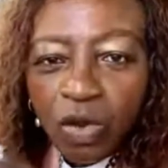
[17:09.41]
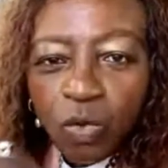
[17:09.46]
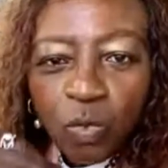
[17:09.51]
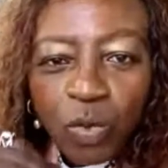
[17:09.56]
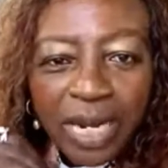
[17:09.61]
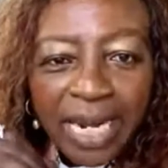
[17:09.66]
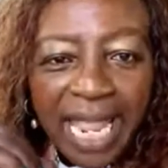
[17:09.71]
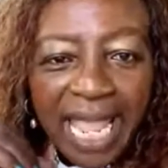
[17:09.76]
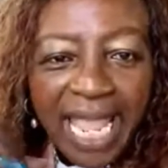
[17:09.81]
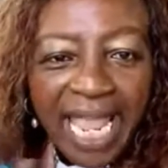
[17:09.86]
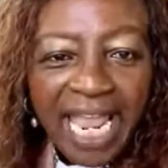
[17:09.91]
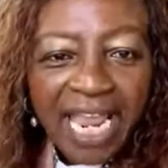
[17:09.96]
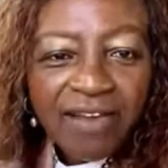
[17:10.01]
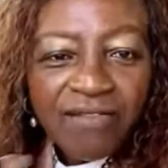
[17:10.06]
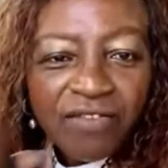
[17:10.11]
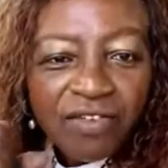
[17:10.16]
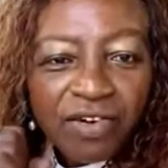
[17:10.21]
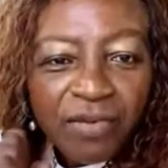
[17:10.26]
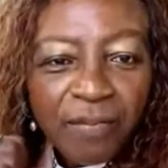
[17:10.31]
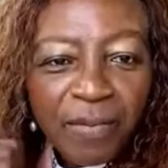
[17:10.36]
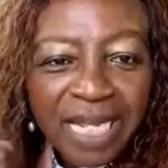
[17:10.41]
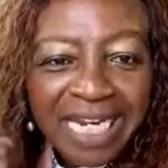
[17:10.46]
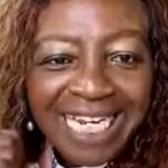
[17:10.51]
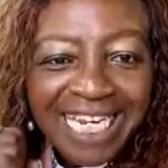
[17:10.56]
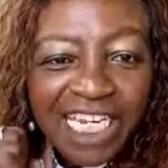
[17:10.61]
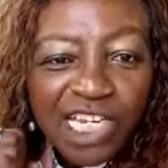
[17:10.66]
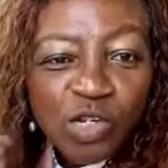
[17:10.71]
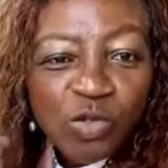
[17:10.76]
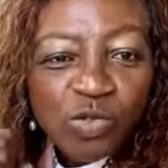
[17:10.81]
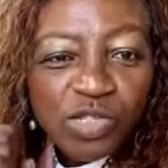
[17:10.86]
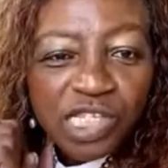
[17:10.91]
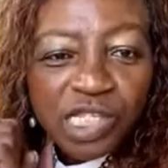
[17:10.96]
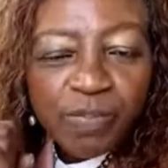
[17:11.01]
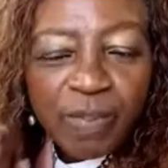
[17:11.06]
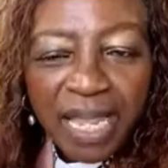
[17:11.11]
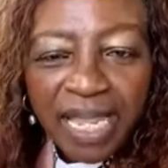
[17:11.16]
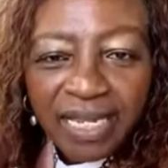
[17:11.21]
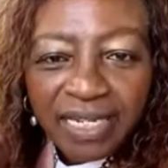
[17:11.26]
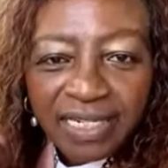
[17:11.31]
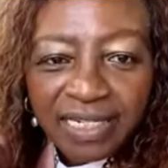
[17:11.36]
whatever money you
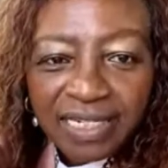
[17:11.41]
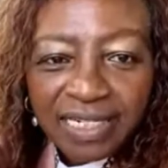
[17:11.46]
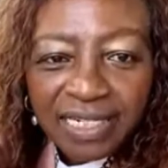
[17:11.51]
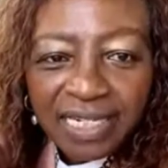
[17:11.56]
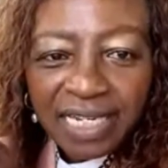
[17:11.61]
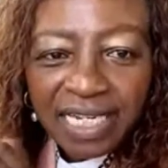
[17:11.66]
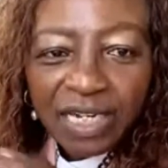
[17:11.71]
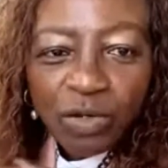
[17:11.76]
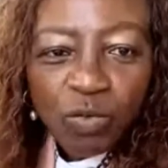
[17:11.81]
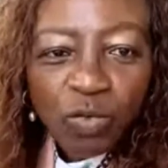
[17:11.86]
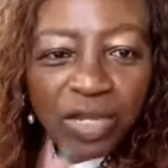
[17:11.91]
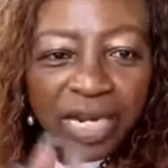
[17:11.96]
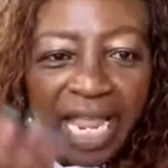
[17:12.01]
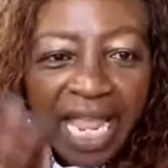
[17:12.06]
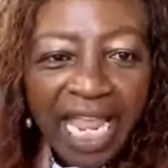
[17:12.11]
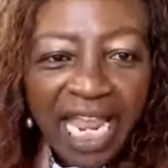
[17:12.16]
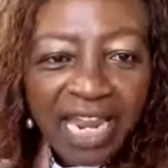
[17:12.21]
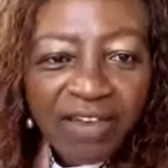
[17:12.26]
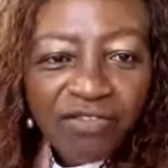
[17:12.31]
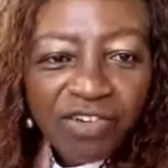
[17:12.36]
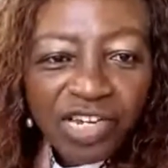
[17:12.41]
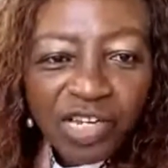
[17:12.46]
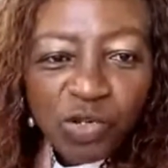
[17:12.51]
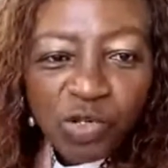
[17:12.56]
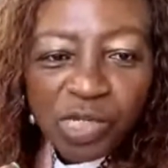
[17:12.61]
spend in whatever